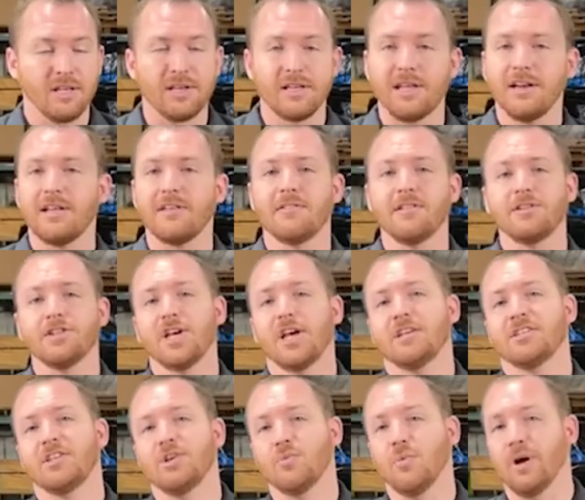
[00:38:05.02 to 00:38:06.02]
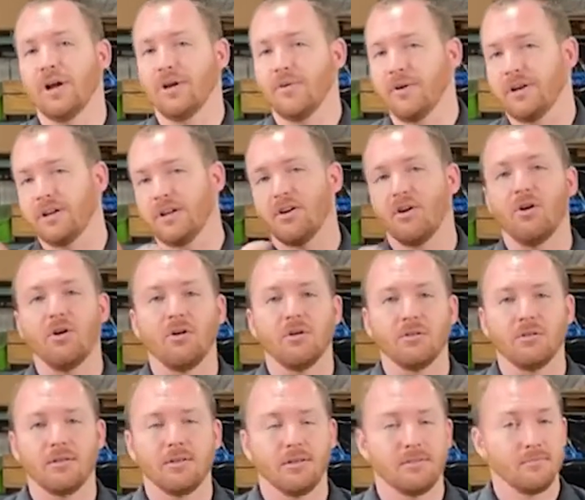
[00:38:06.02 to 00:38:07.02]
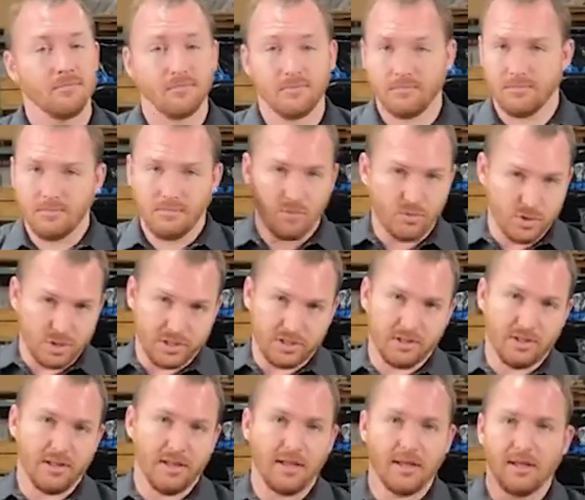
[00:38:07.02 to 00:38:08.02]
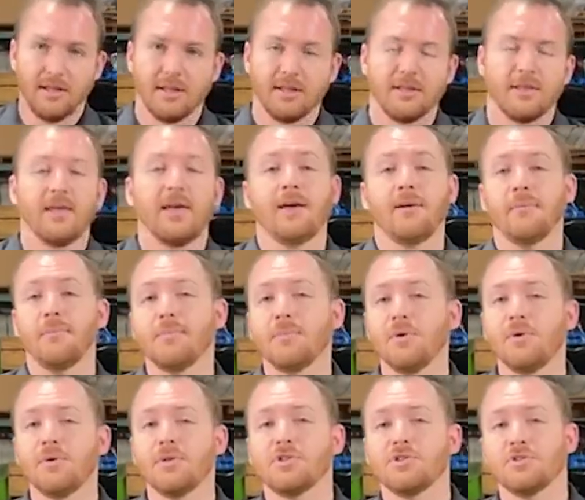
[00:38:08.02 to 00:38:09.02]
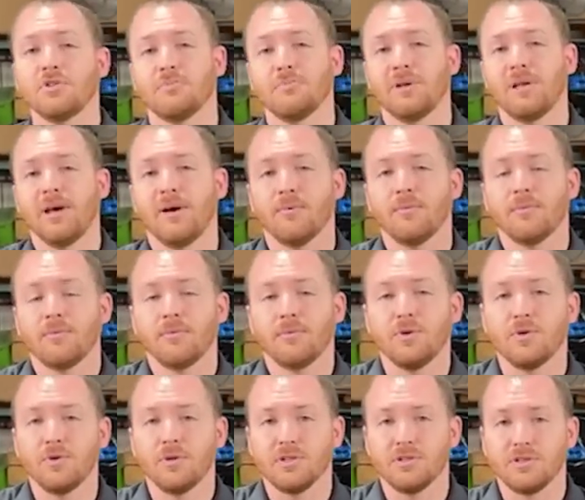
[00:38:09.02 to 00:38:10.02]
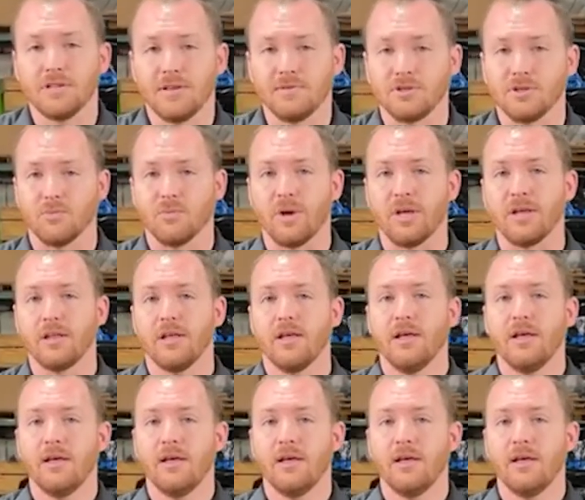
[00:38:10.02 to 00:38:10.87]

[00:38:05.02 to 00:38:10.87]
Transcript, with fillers: need any of the chassis wiring at all, yeah, you can strip it out. You can save some weight.